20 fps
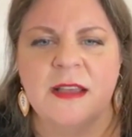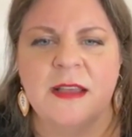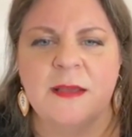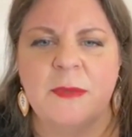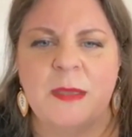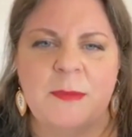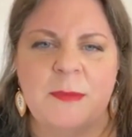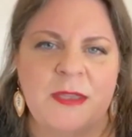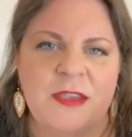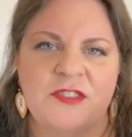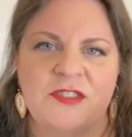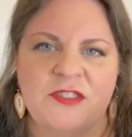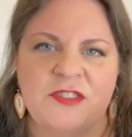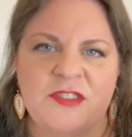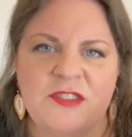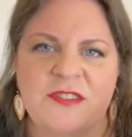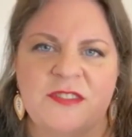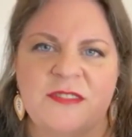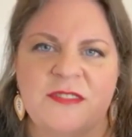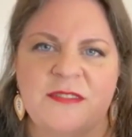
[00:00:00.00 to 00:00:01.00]
Maybe I should
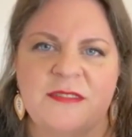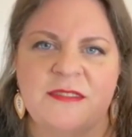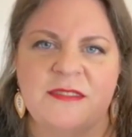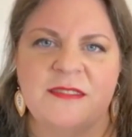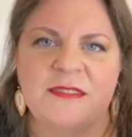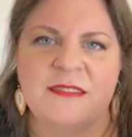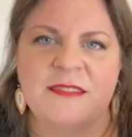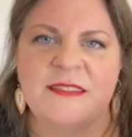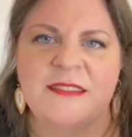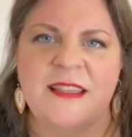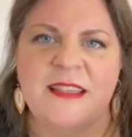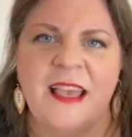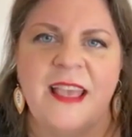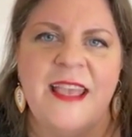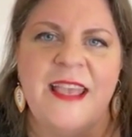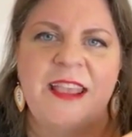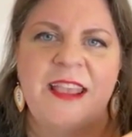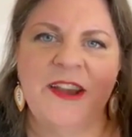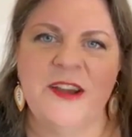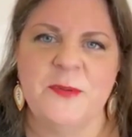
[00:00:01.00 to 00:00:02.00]
just
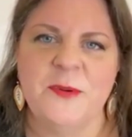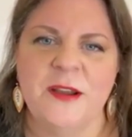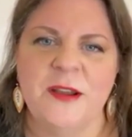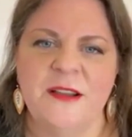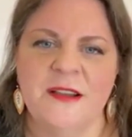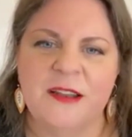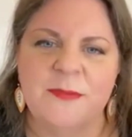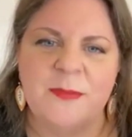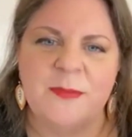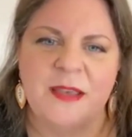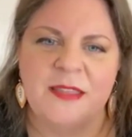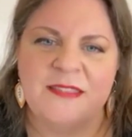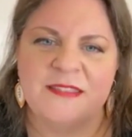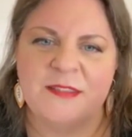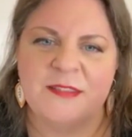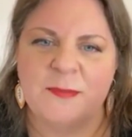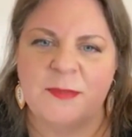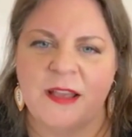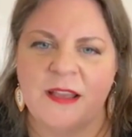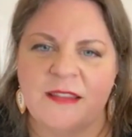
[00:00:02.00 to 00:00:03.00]
say, here, we're all going to buy
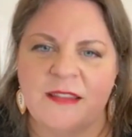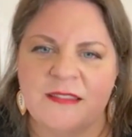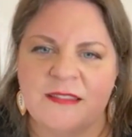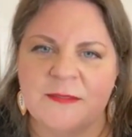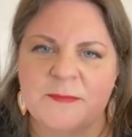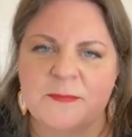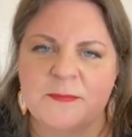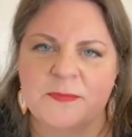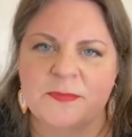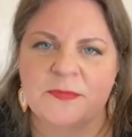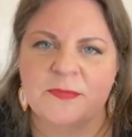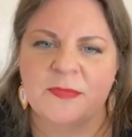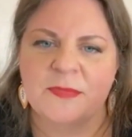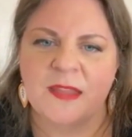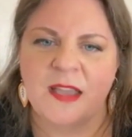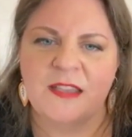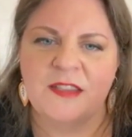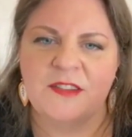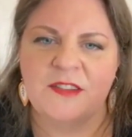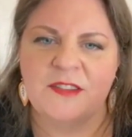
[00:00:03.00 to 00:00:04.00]
these supplies.
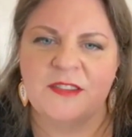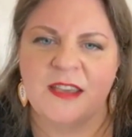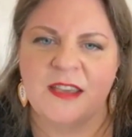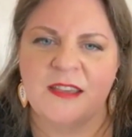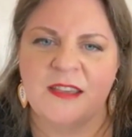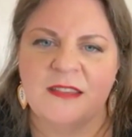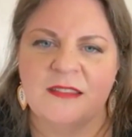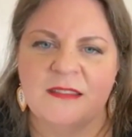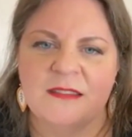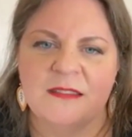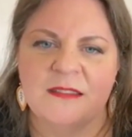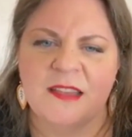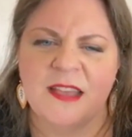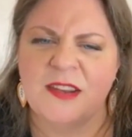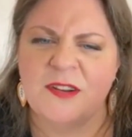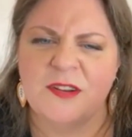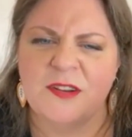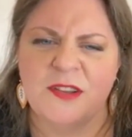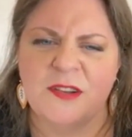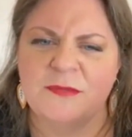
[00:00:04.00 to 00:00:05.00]
I could do that.
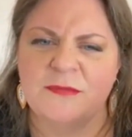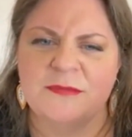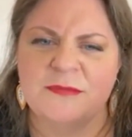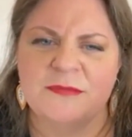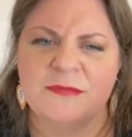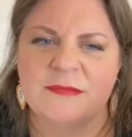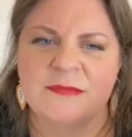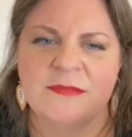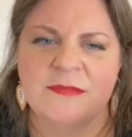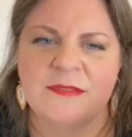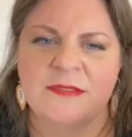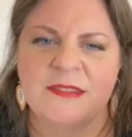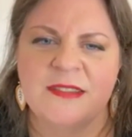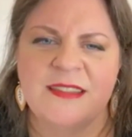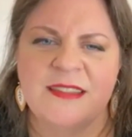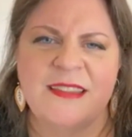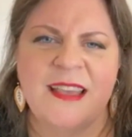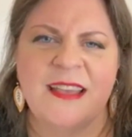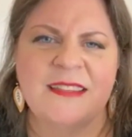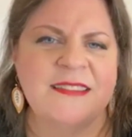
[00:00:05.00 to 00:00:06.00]
I don't know.
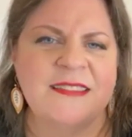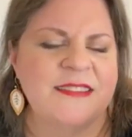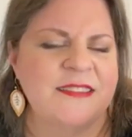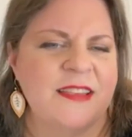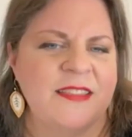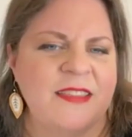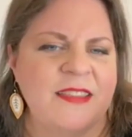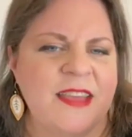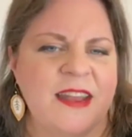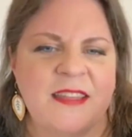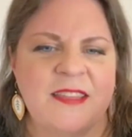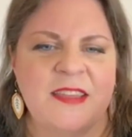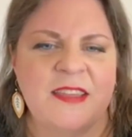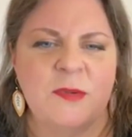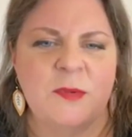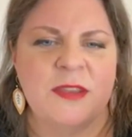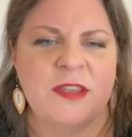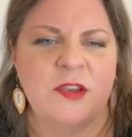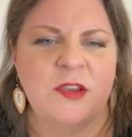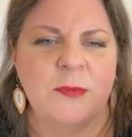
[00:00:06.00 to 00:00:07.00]
The taxes on that, I
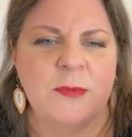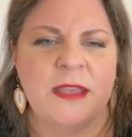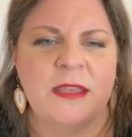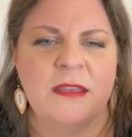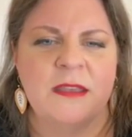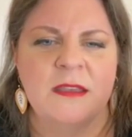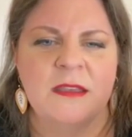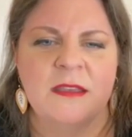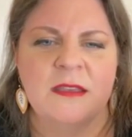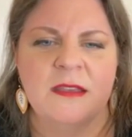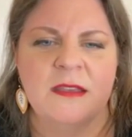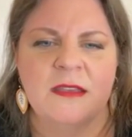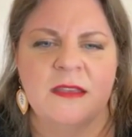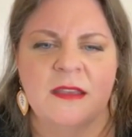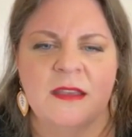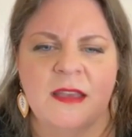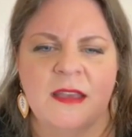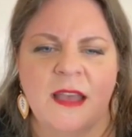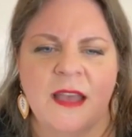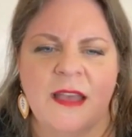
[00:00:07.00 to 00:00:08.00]
think, would kill me.
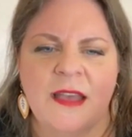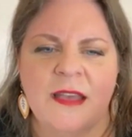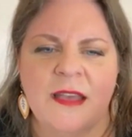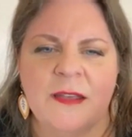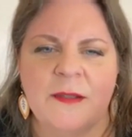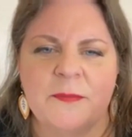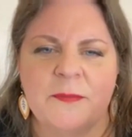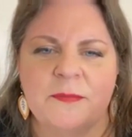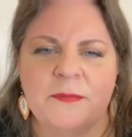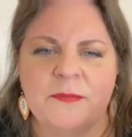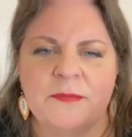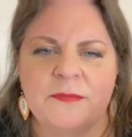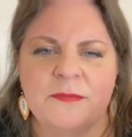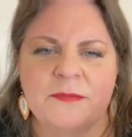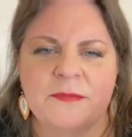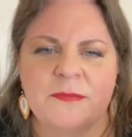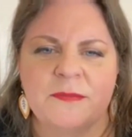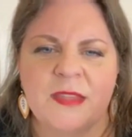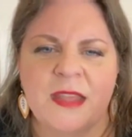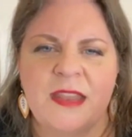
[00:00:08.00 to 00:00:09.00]

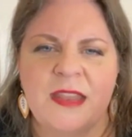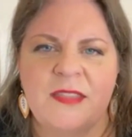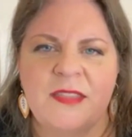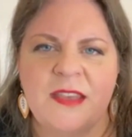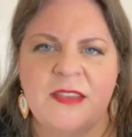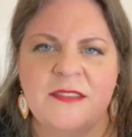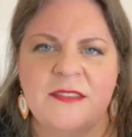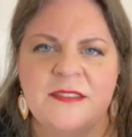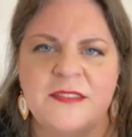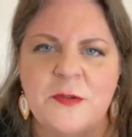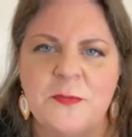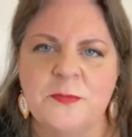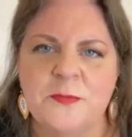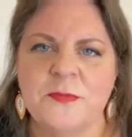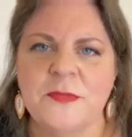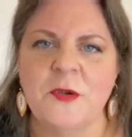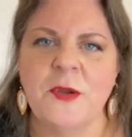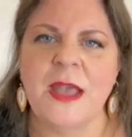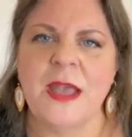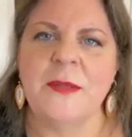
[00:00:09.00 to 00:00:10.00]
Anything else? Nope.
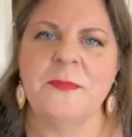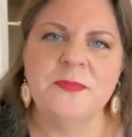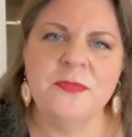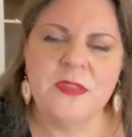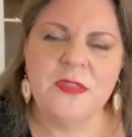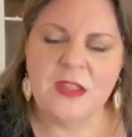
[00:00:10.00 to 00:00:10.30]
Okay.